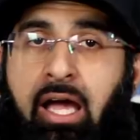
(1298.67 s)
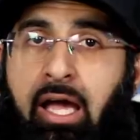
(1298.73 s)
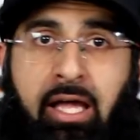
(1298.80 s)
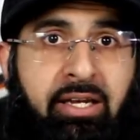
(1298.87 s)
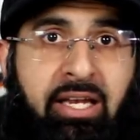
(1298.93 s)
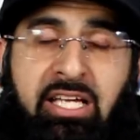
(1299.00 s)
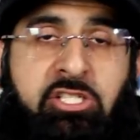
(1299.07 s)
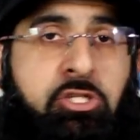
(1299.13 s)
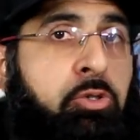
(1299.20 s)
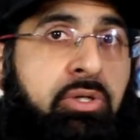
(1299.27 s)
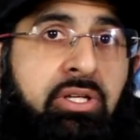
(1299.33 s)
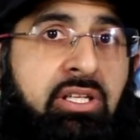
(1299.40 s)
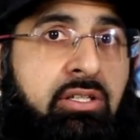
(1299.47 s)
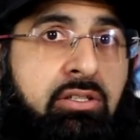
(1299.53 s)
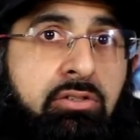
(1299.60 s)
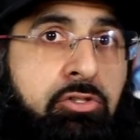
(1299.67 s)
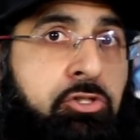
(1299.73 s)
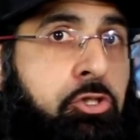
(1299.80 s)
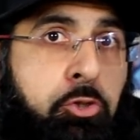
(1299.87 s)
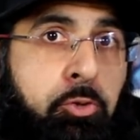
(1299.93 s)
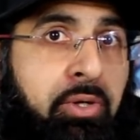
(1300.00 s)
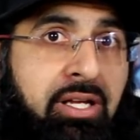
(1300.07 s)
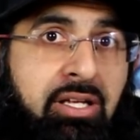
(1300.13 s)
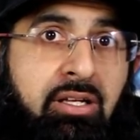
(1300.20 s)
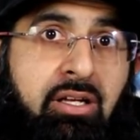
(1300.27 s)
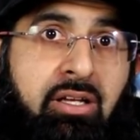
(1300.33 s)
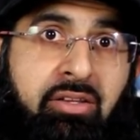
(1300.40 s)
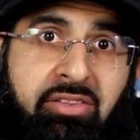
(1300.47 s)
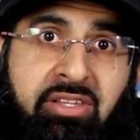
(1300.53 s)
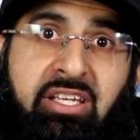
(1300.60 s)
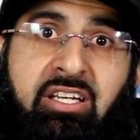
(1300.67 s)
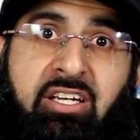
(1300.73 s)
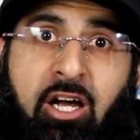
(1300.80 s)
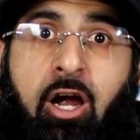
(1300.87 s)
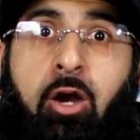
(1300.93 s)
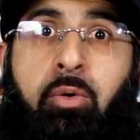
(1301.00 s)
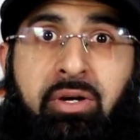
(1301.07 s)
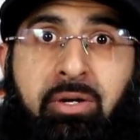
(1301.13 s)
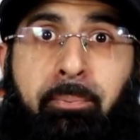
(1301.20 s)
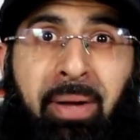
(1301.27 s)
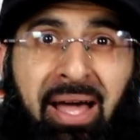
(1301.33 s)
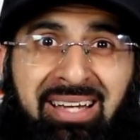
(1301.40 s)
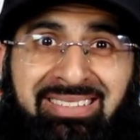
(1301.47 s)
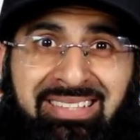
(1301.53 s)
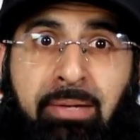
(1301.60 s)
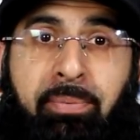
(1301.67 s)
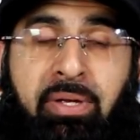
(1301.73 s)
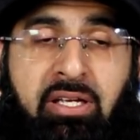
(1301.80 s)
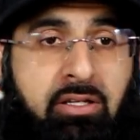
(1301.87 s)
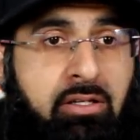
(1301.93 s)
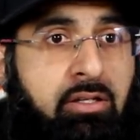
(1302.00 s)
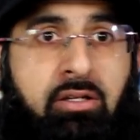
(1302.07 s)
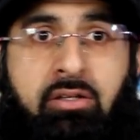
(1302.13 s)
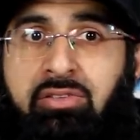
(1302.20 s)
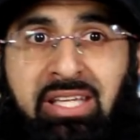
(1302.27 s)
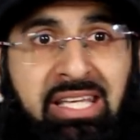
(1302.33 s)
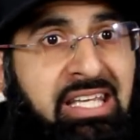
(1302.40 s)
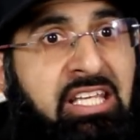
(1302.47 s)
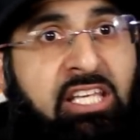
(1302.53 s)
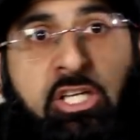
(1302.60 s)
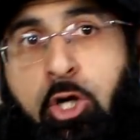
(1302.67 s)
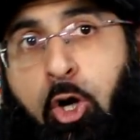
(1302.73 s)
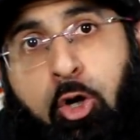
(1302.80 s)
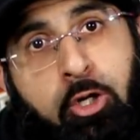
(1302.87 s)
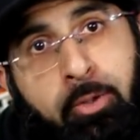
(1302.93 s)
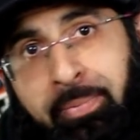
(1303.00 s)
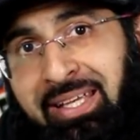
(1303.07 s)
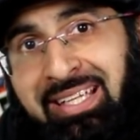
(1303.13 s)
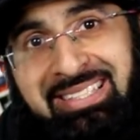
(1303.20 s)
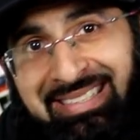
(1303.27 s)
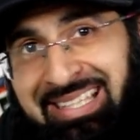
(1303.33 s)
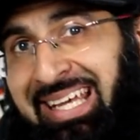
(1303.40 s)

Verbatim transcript: And naturally, during the current pandemic, the economy is